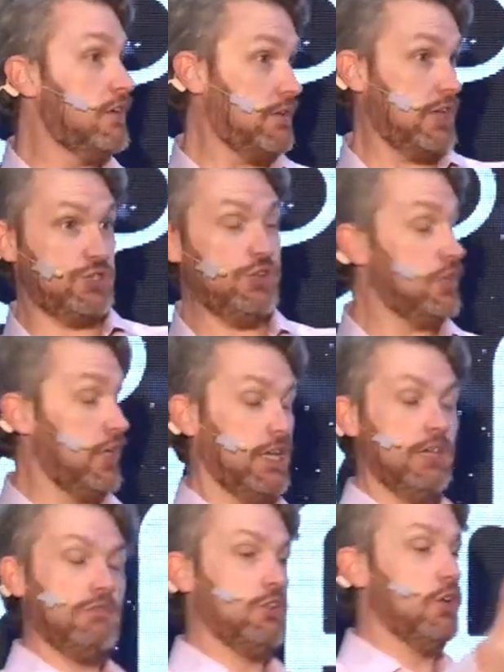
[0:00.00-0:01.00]

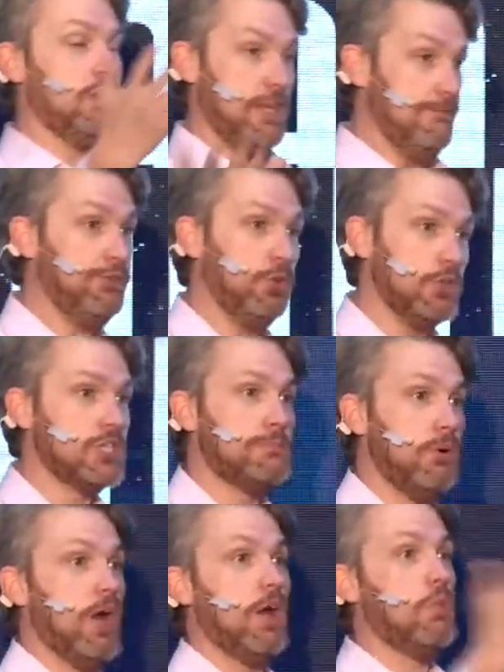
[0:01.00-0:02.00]
certainly you know influenced
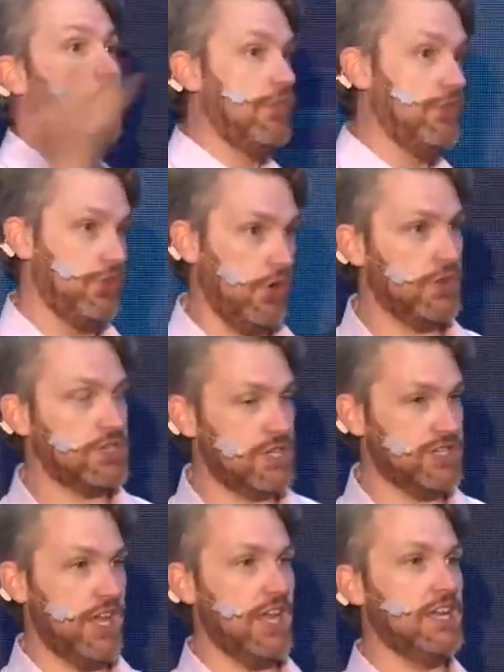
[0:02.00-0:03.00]
by what the donors are
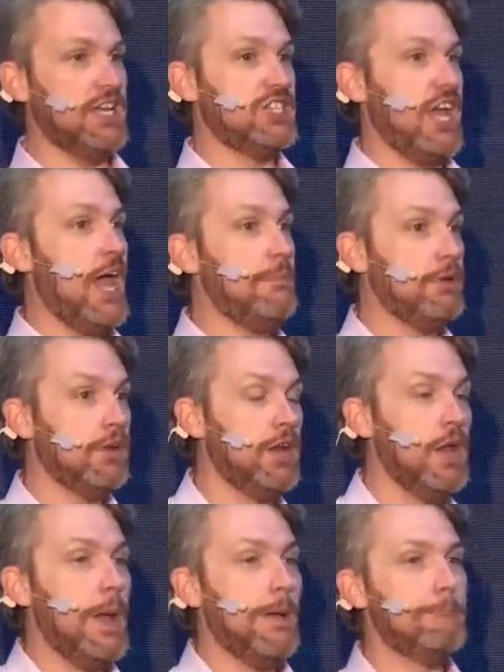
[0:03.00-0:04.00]
saying needs to happen,
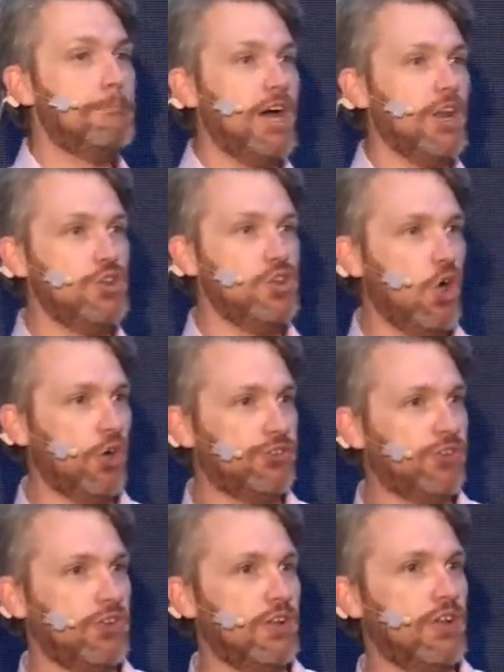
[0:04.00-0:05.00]
but not
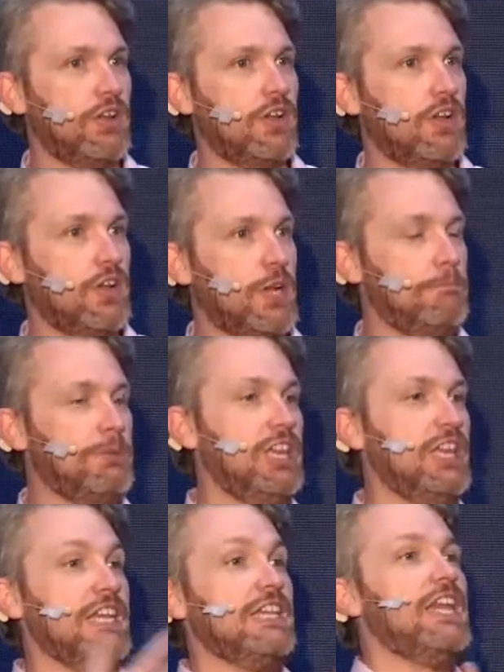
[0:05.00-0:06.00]

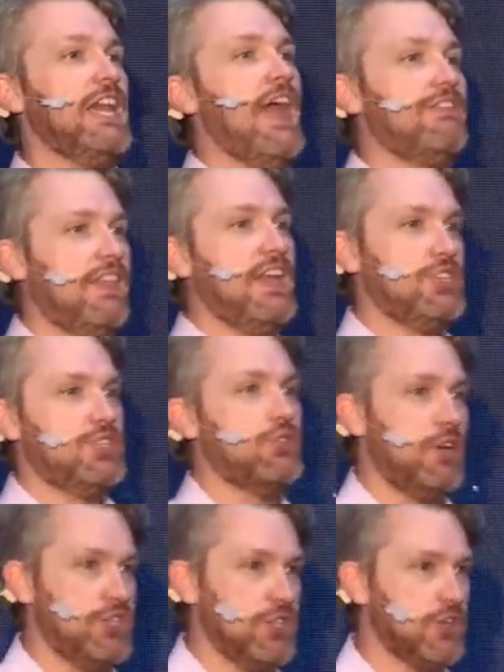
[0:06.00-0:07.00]
completely at their
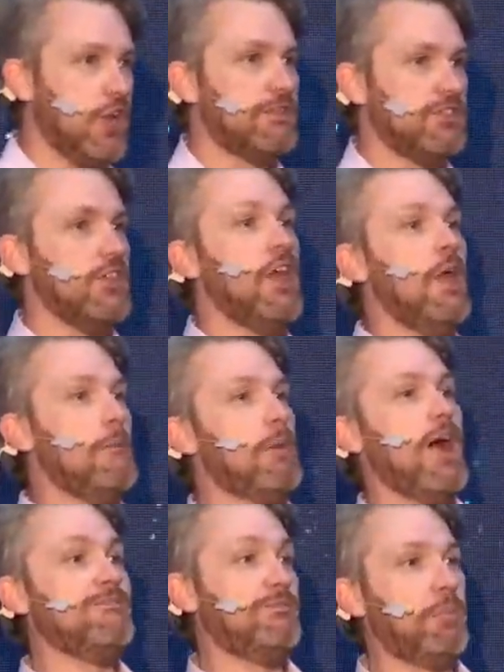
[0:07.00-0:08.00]
discretion.
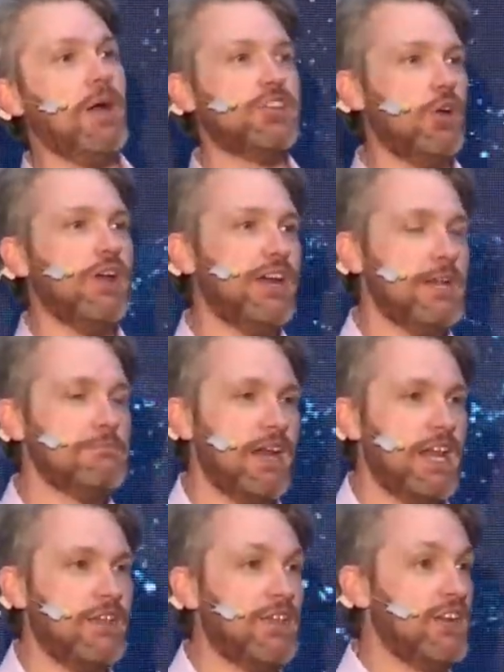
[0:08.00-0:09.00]
By, by donating
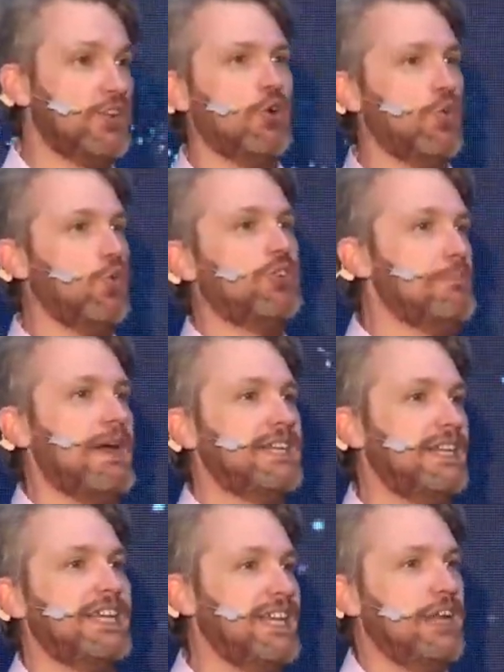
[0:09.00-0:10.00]
money, they don't
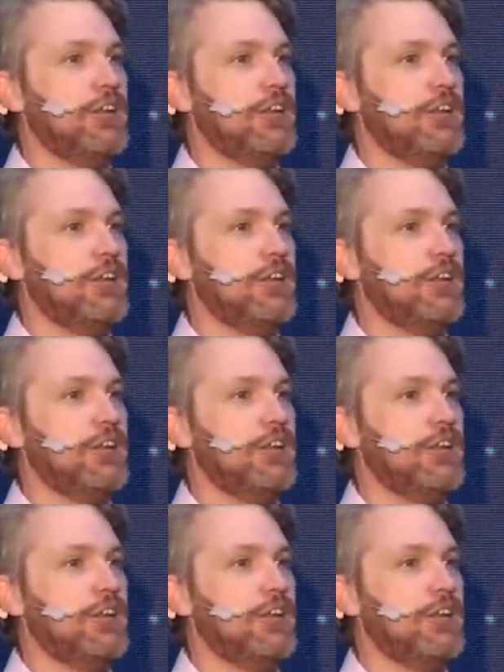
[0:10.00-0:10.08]
automatically get